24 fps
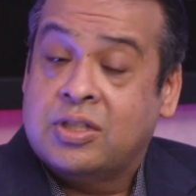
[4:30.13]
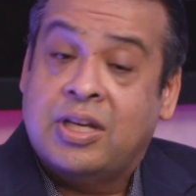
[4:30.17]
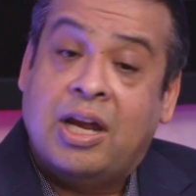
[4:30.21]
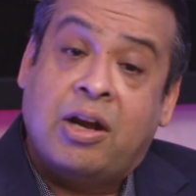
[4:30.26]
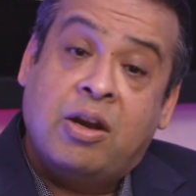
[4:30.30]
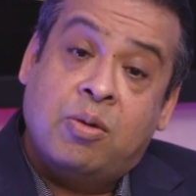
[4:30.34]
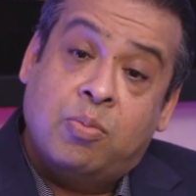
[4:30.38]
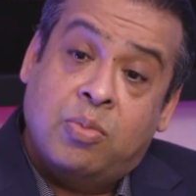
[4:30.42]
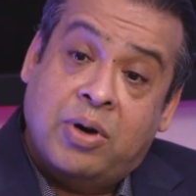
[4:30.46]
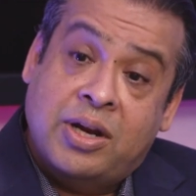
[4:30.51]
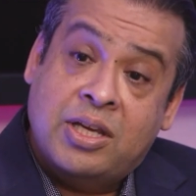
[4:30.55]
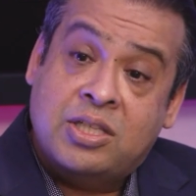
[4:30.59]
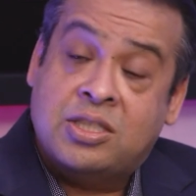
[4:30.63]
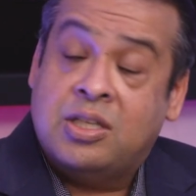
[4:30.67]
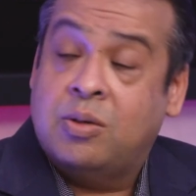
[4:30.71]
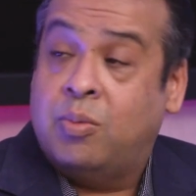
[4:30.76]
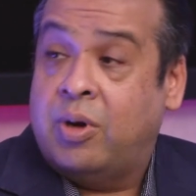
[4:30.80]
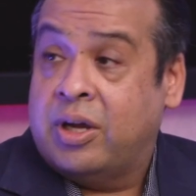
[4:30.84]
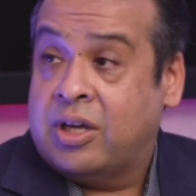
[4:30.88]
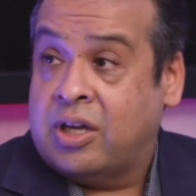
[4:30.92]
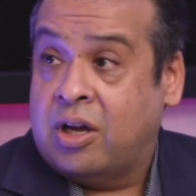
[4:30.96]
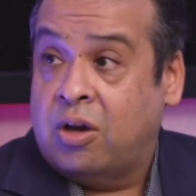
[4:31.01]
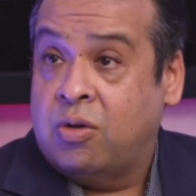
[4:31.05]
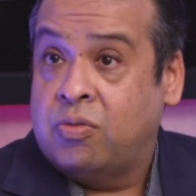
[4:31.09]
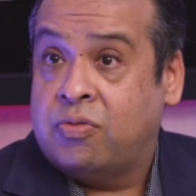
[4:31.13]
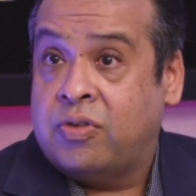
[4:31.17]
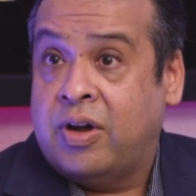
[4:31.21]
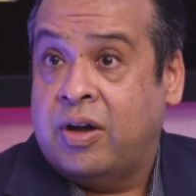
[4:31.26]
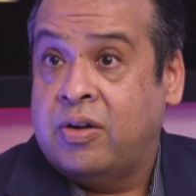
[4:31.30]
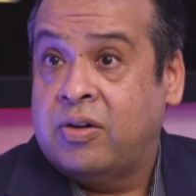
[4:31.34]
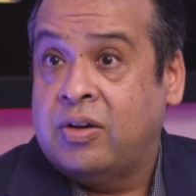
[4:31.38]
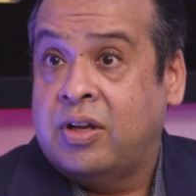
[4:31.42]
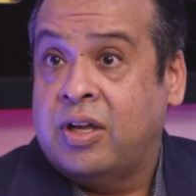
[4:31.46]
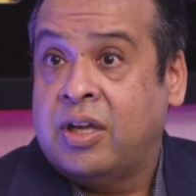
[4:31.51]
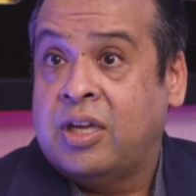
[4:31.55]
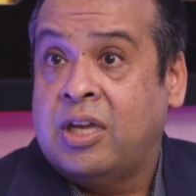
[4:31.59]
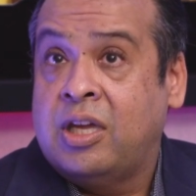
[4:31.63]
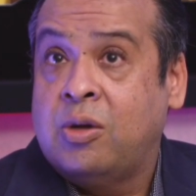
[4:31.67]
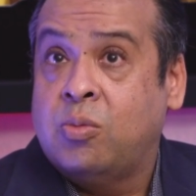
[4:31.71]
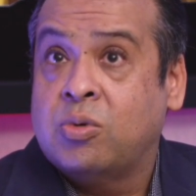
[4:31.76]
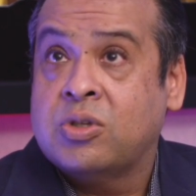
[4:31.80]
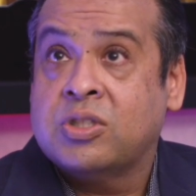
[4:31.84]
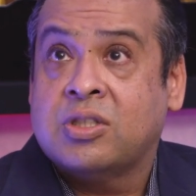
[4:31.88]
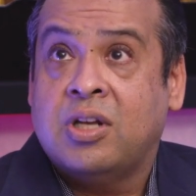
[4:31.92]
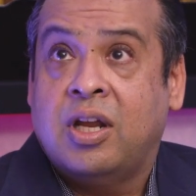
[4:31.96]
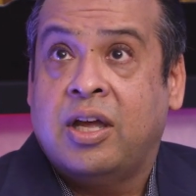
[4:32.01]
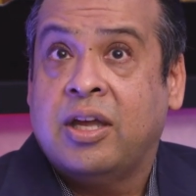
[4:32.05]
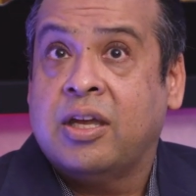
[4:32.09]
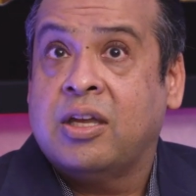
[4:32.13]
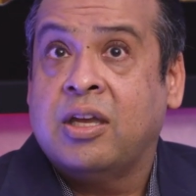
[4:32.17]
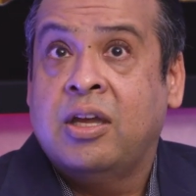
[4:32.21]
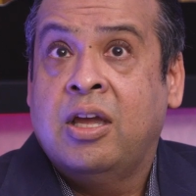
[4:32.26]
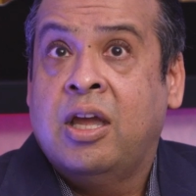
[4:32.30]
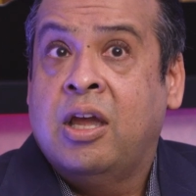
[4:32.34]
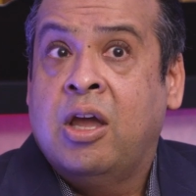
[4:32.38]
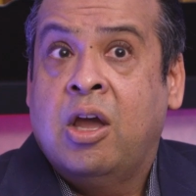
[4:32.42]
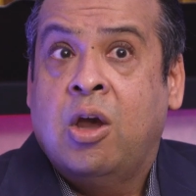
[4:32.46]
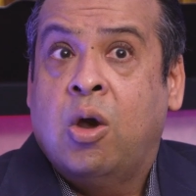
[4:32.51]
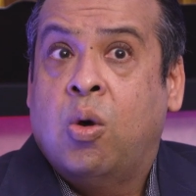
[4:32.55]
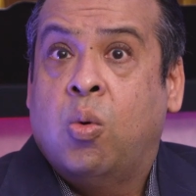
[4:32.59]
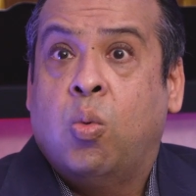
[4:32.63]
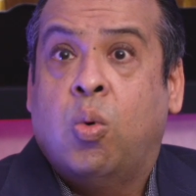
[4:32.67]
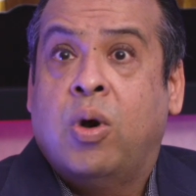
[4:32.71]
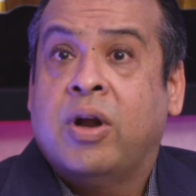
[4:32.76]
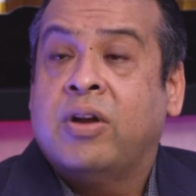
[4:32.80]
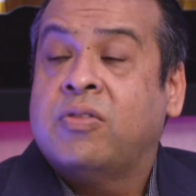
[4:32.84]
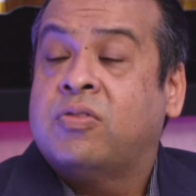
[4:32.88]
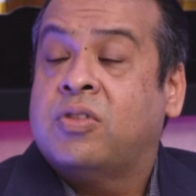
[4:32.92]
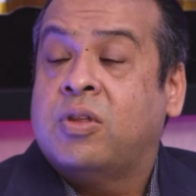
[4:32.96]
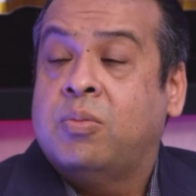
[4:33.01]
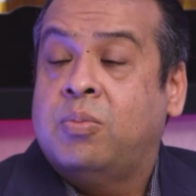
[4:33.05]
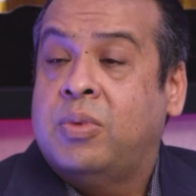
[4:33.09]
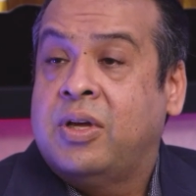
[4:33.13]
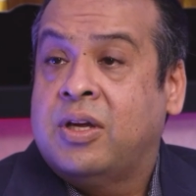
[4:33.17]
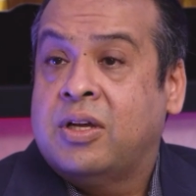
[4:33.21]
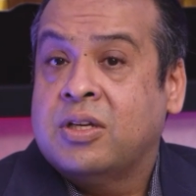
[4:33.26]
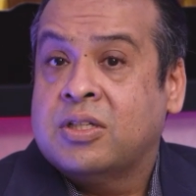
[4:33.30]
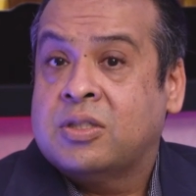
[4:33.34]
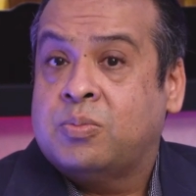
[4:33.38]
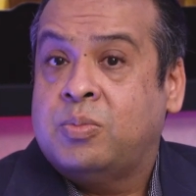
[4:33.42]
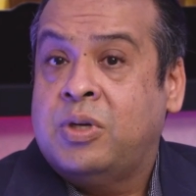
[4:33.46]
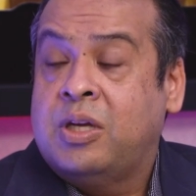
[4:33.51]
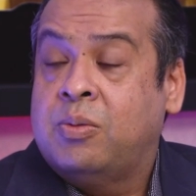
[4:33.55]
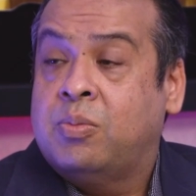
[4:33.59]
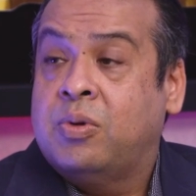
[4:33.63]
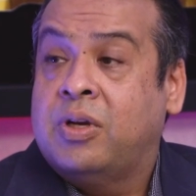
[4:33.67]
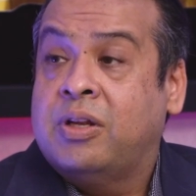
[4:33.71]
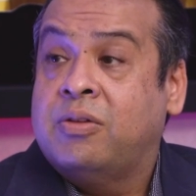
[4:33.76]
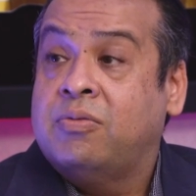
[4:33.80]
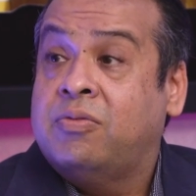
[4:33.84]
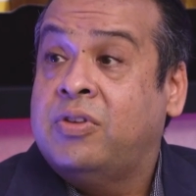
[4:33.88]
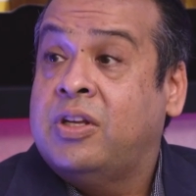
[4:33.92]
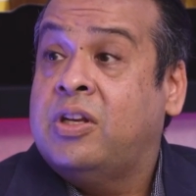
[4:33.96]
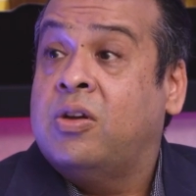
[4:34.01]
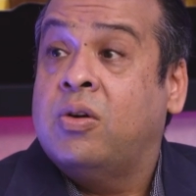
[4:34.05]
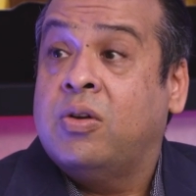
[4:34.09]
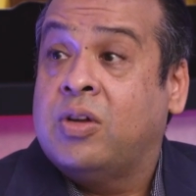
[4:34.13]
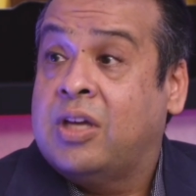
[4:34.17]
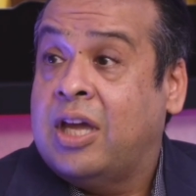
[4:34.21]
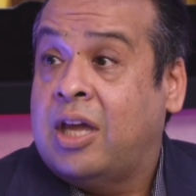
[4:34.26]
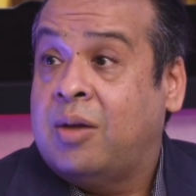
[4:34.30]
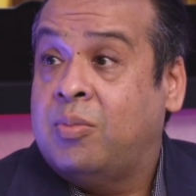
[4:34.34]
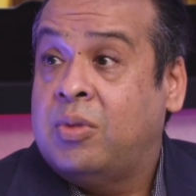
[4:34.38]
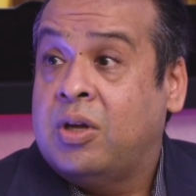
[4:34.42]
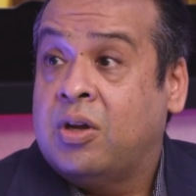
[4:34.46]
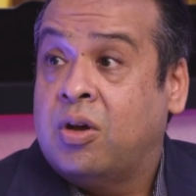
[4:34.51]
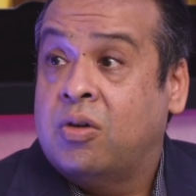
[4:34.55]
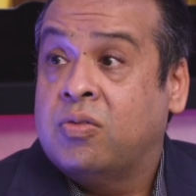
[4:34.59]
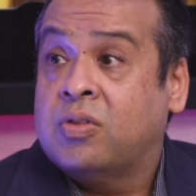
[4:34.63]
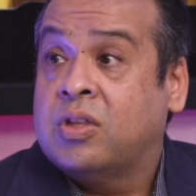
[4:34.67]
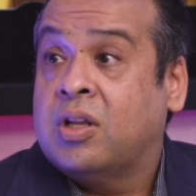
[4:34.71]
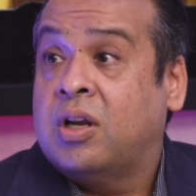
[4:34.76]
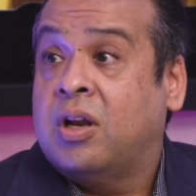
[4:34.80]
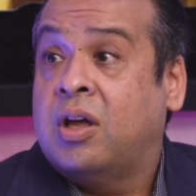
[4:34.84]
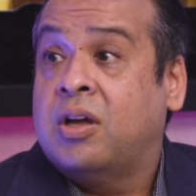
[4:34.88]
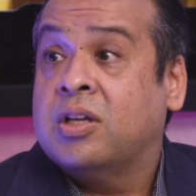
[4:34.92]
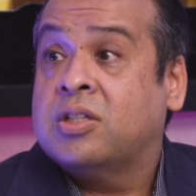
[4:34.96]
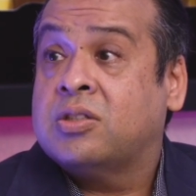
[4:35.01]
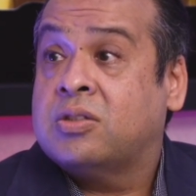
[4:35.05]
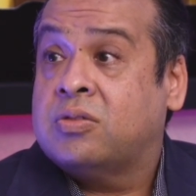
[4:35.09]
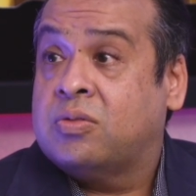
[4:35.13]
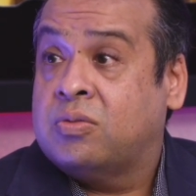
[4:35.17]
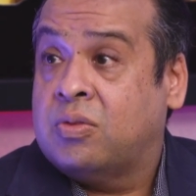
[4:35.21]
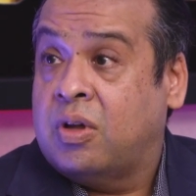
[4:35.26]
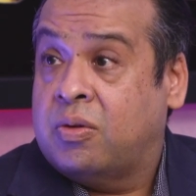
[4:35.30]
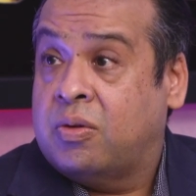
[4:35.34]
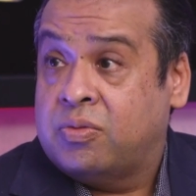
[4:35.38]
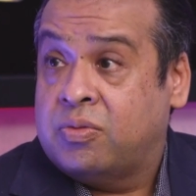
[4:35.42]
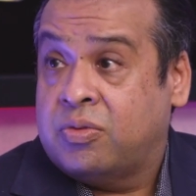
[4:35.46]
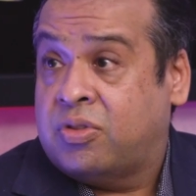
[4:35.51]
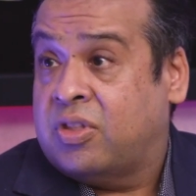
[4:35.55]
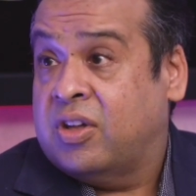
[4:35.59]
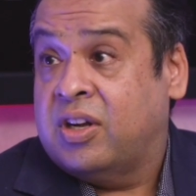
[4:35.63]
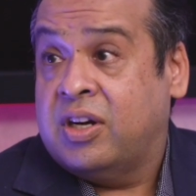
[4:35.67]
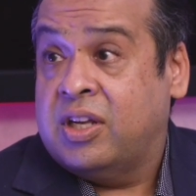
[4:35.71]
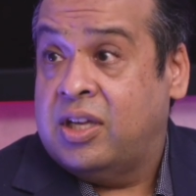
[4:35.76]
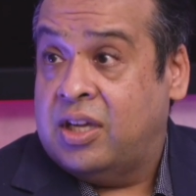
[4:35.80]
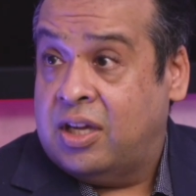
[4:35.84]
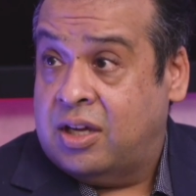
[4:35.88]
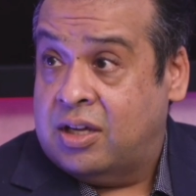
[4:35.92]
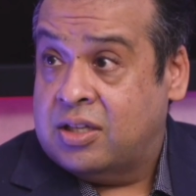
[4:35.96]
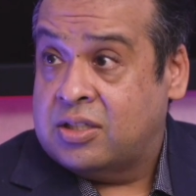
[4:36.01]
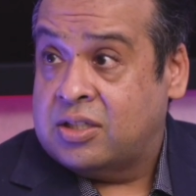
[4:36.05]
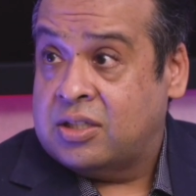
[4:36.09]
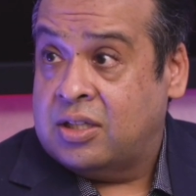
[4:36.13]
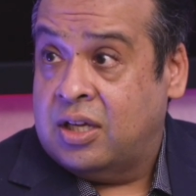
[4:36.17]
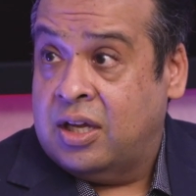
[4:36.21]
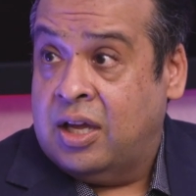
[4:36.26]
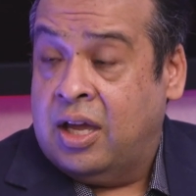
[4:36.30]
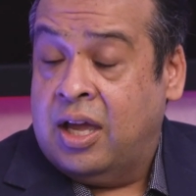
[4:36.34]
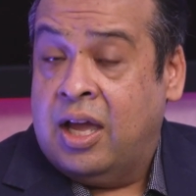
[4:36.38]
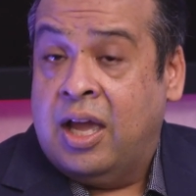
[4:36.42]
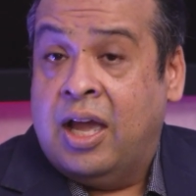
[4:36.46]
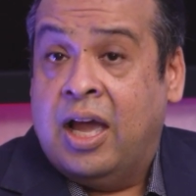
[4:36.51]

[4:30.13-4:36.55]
Gary Bracey, my co-founder, he was like one of the biggest people in video gaming over the last 30 years. Wow.